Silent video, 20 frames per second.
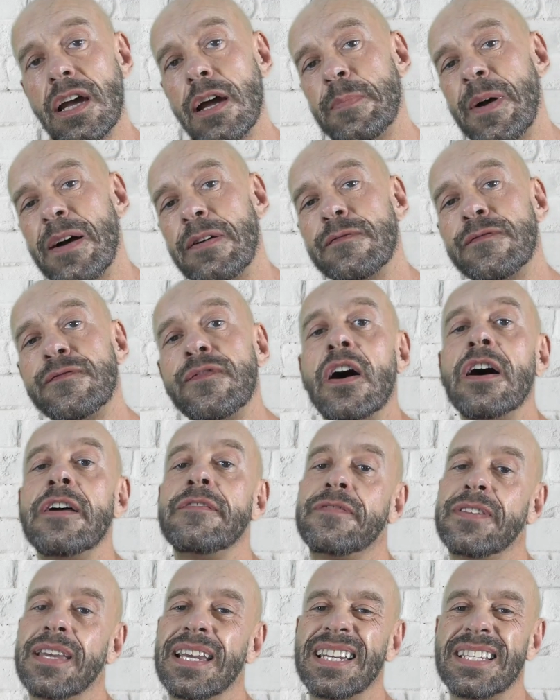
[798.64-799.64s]
About
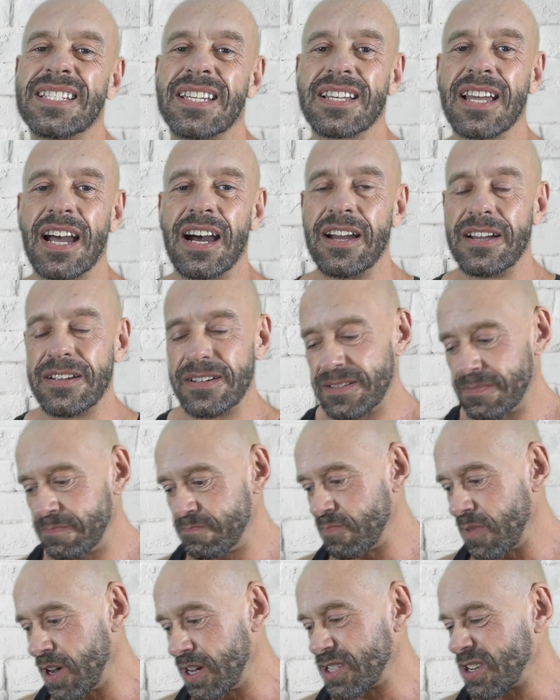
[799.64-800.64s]
5 years ago,
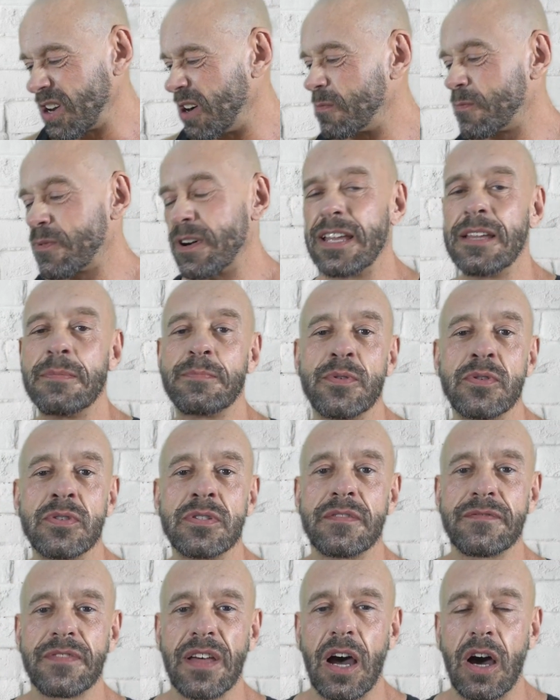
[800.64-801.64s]
I'd got pretty bored
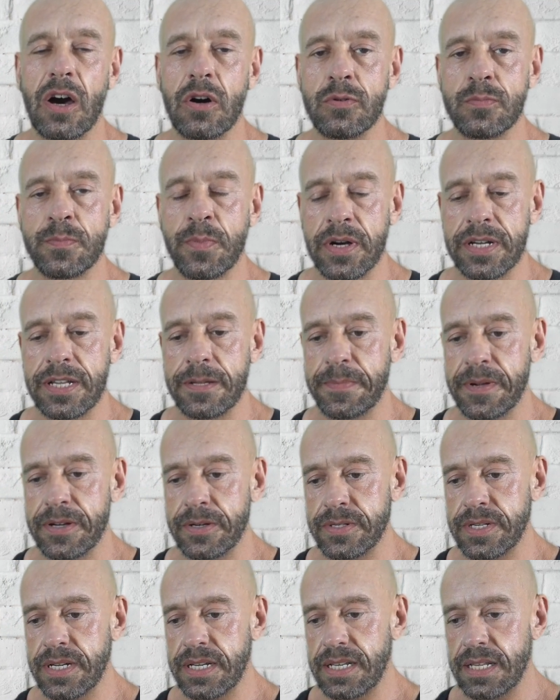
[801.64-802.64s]
of the whole
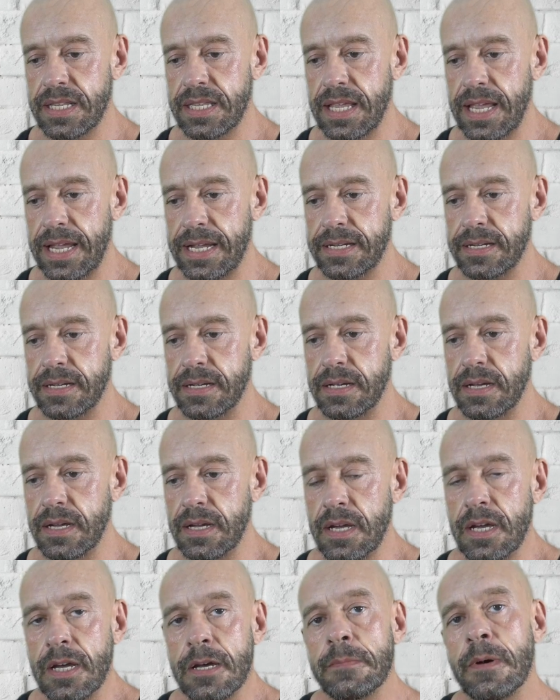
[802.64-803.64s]
bodybuilding thing.
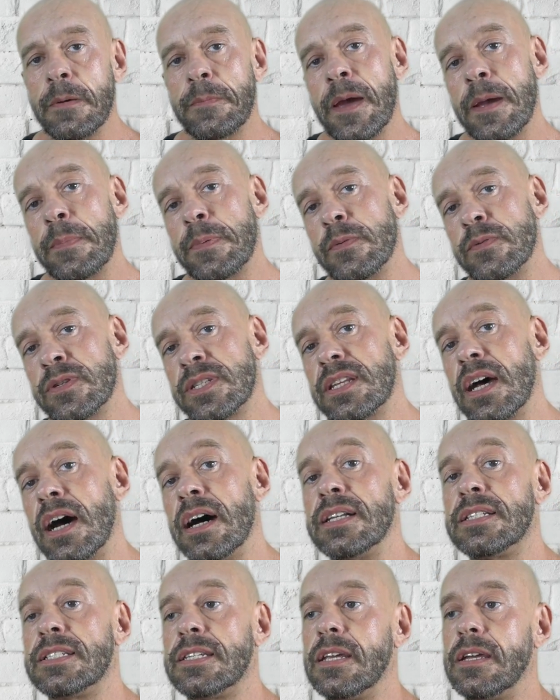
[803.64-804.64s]
But people
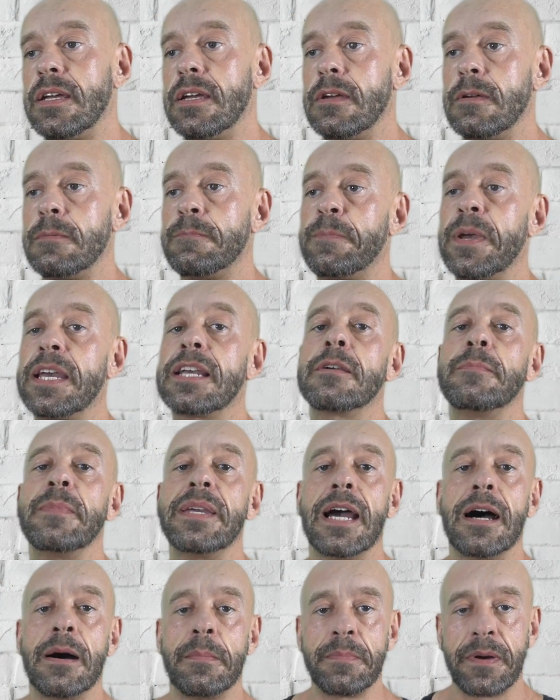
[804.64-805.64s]
started to big
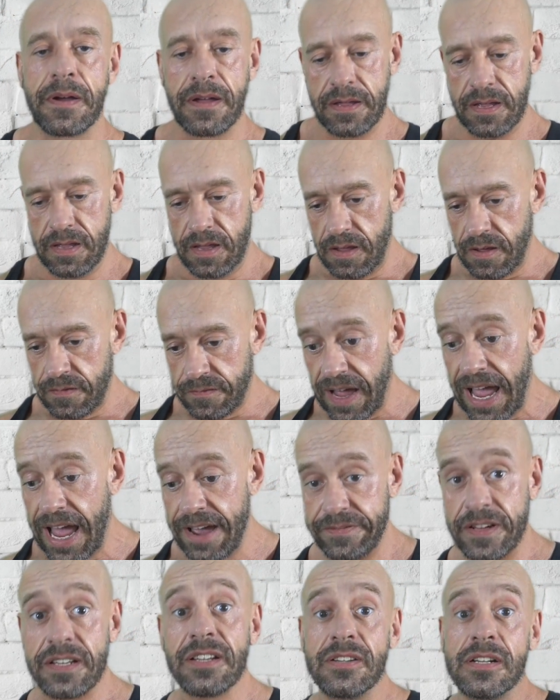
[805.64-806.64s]
me up for
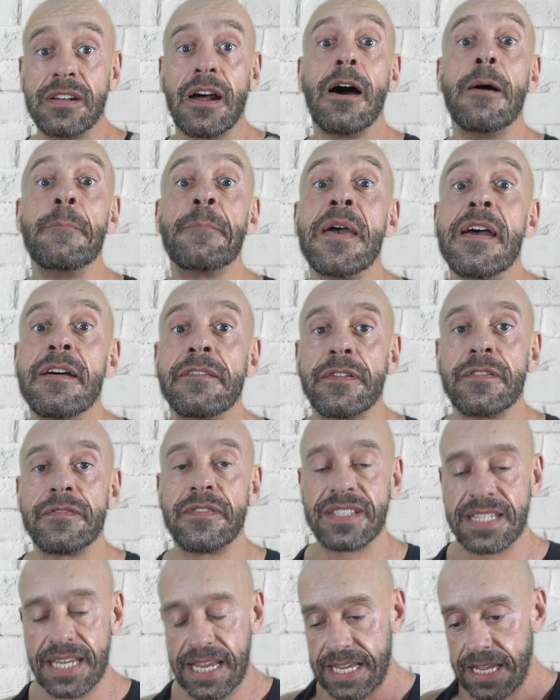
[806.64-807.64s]
having, a bit of a
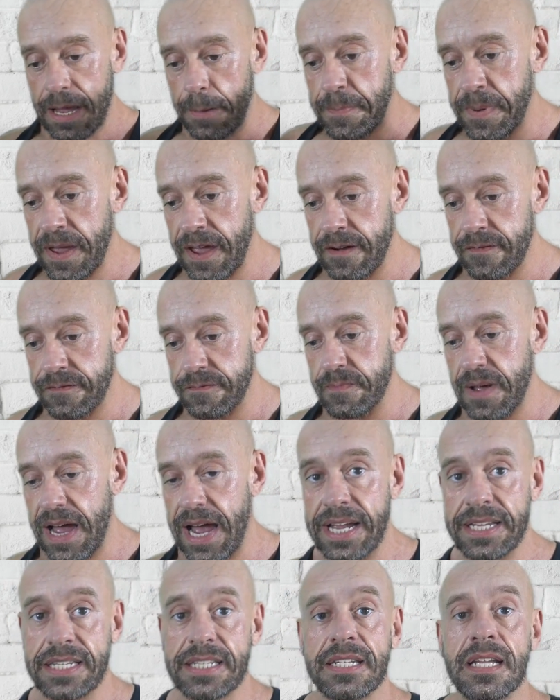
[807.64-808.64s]
physique, a bit of
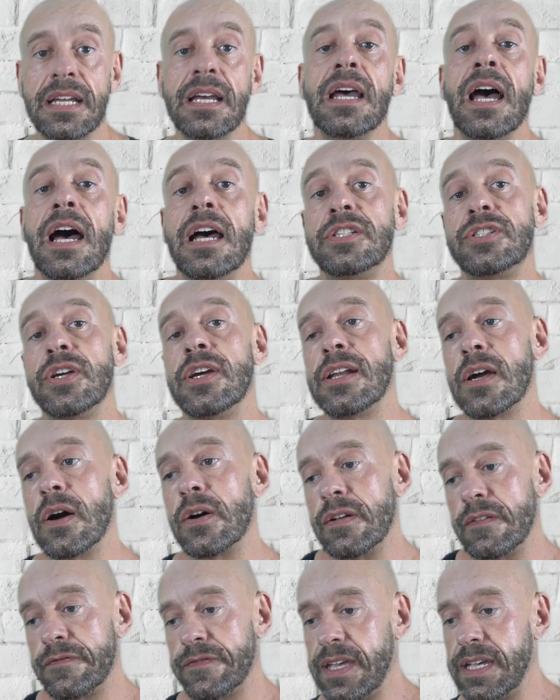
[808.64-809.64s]
mass, and doing it
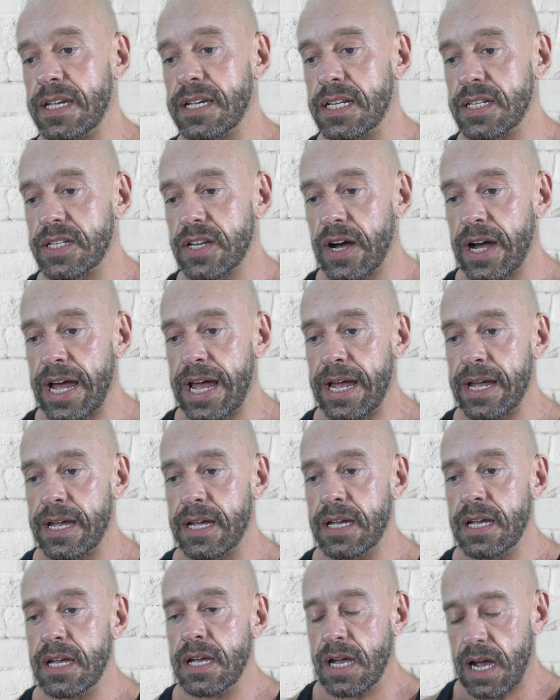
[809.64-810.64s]
on a vegan diet.
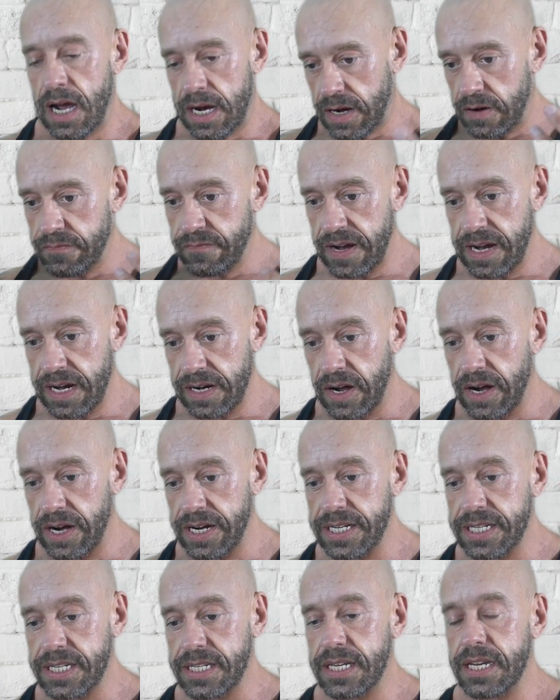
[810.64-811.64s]
And I
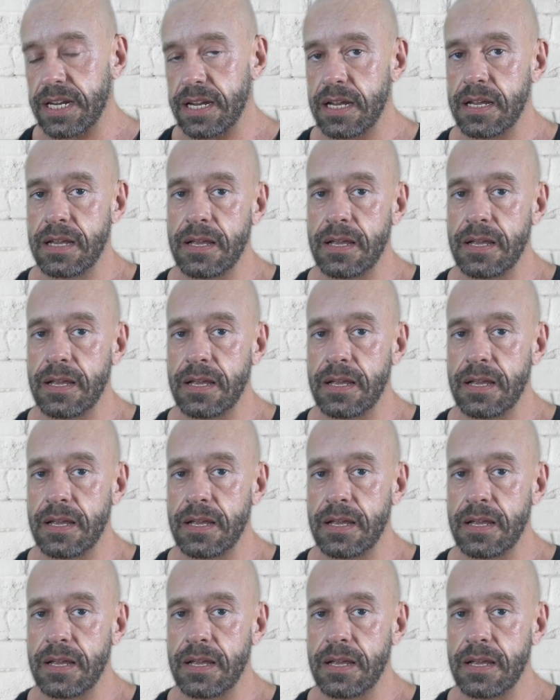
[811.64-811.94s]
realized,